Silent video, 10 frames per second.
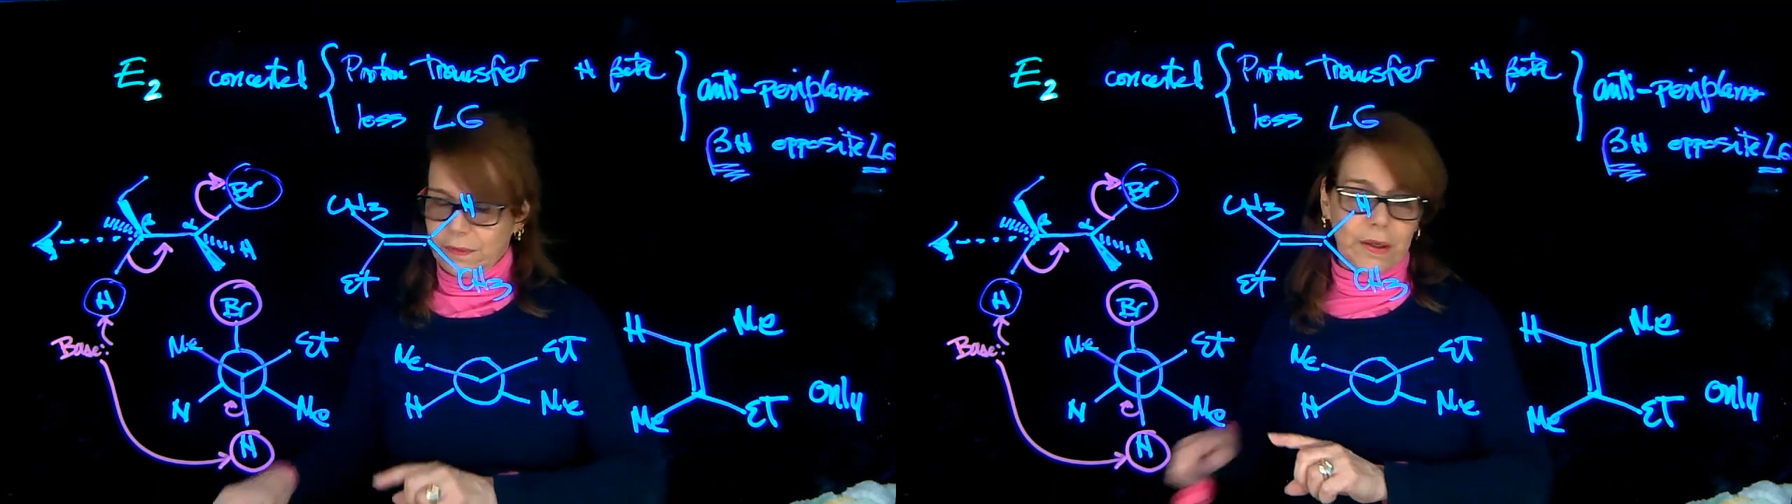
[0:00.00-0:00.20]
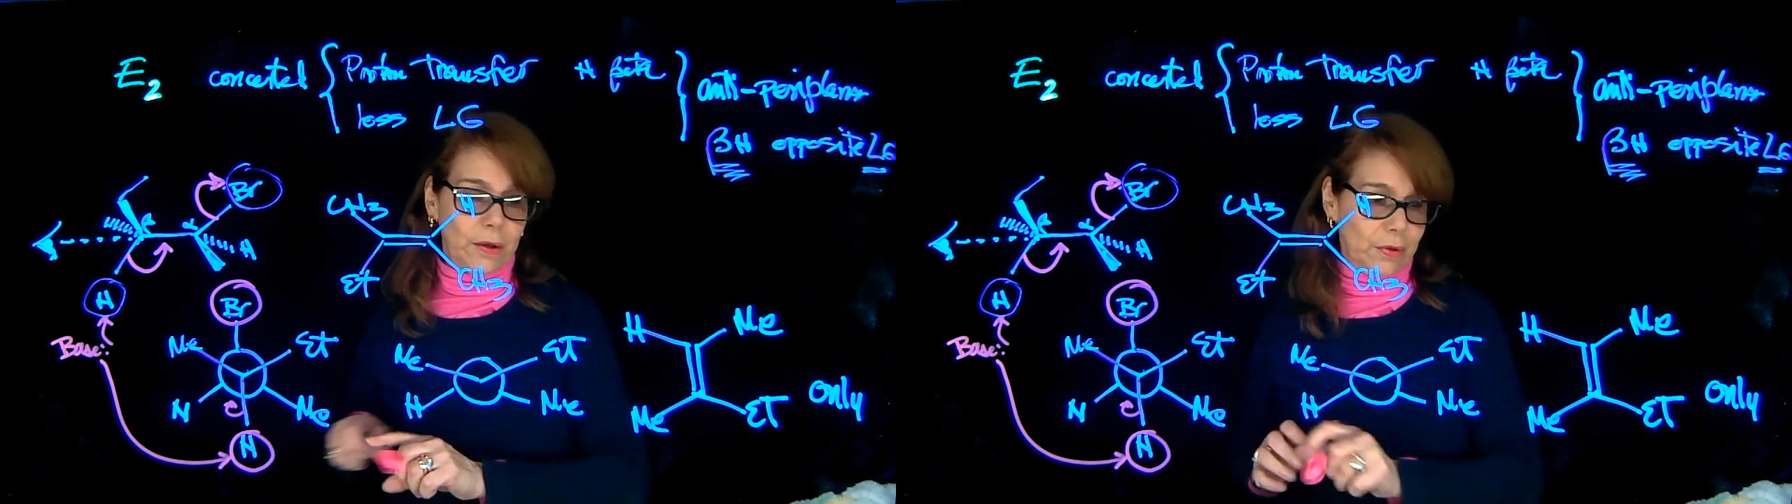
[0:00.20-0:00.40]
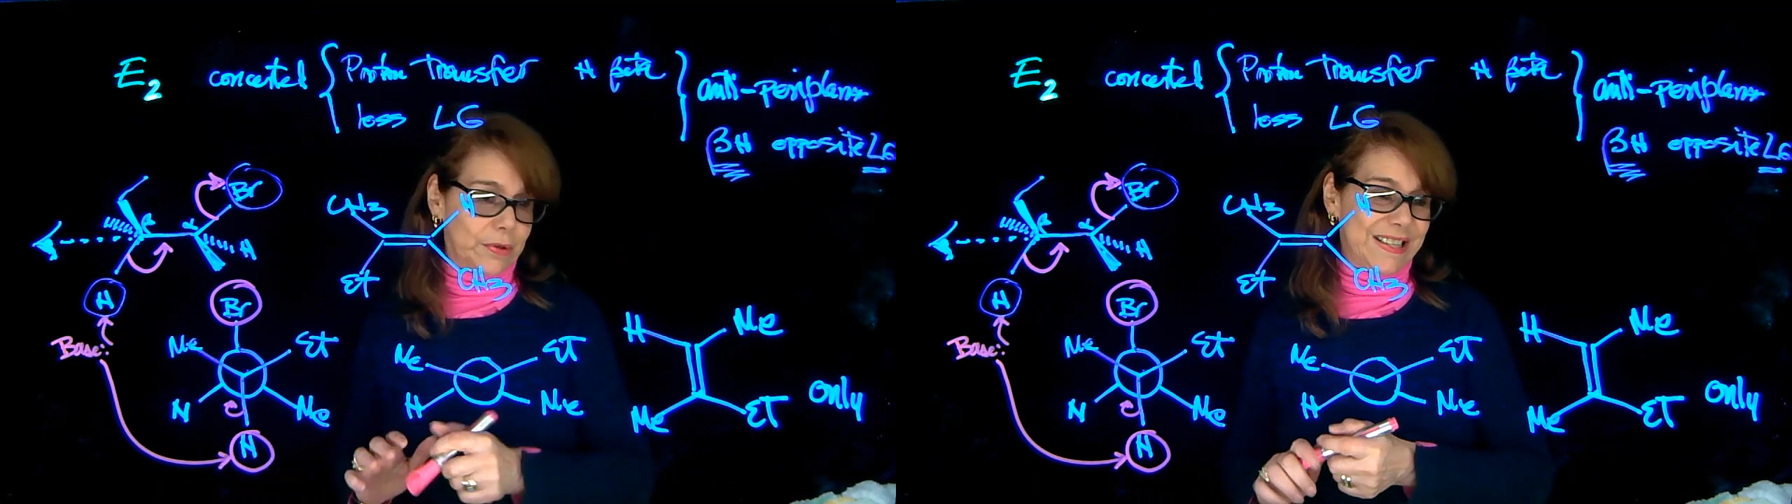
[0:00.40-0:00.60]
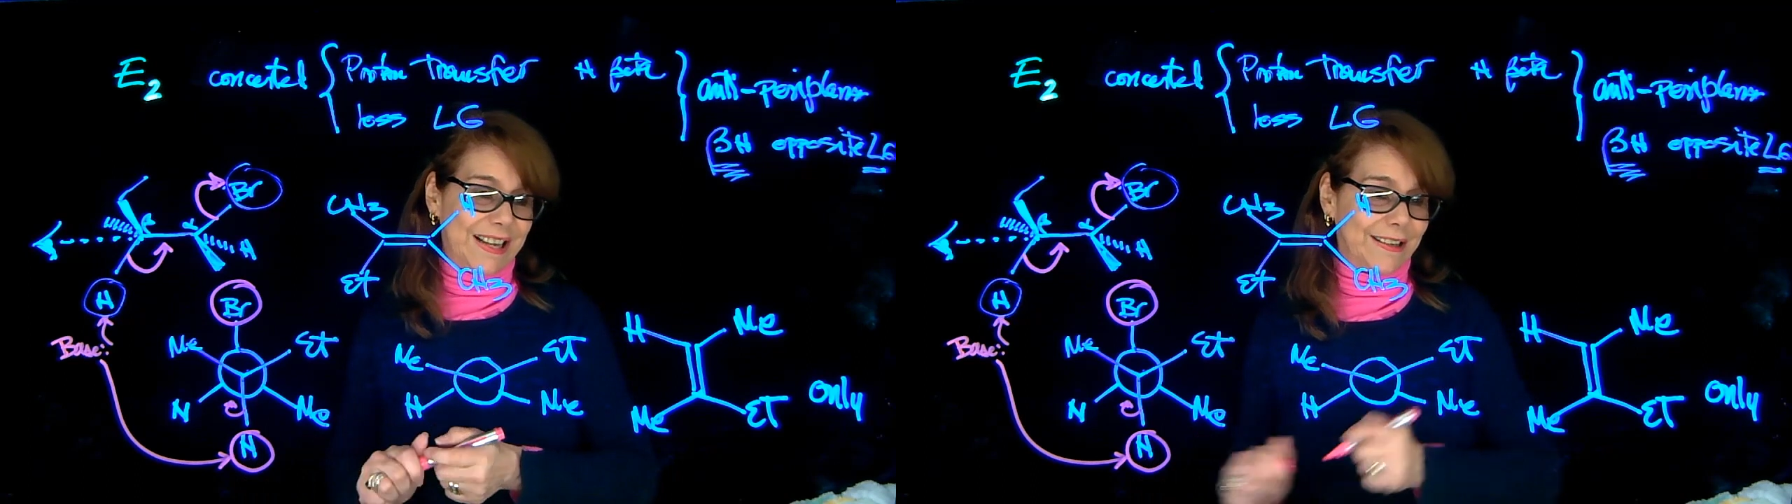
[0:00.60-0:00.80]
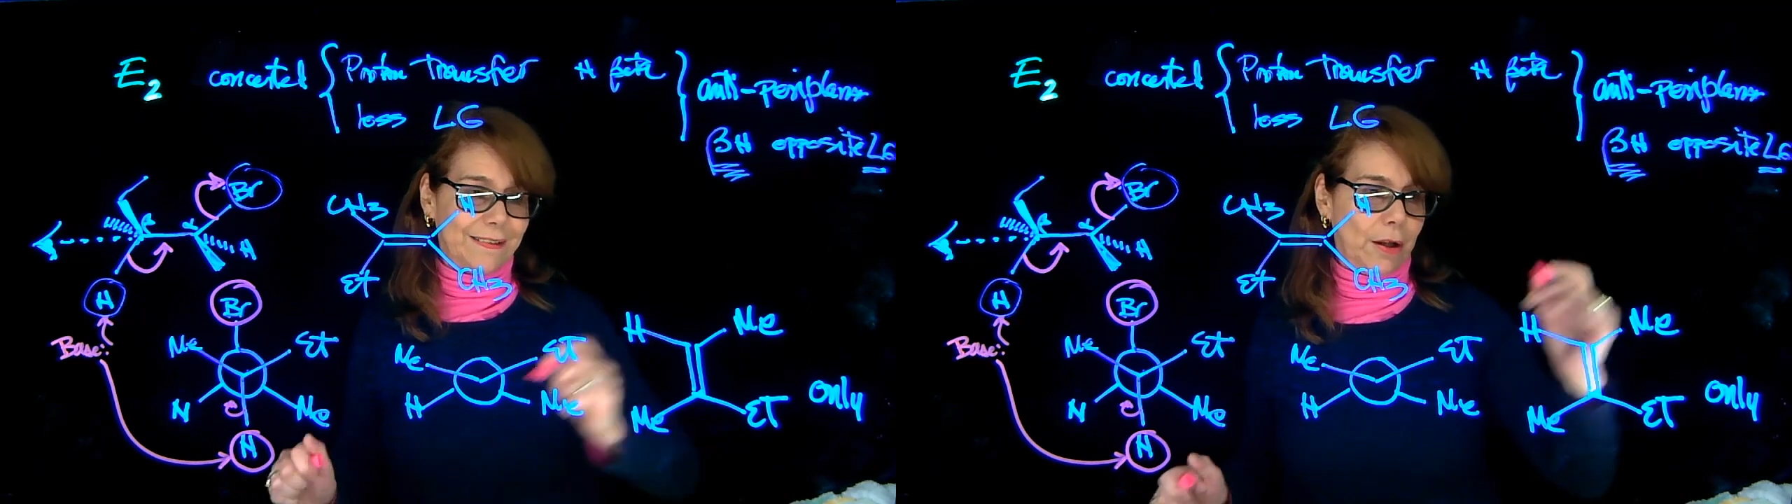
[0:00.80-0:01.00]
The other
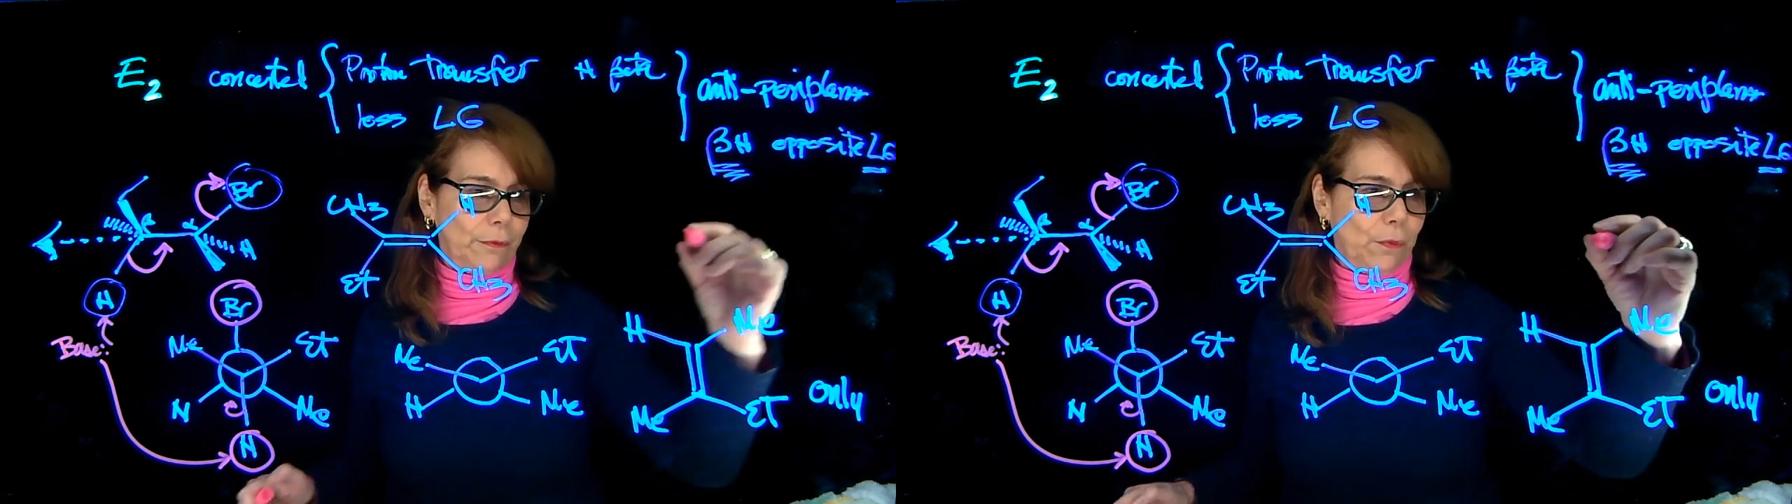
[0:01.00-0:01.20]
that is not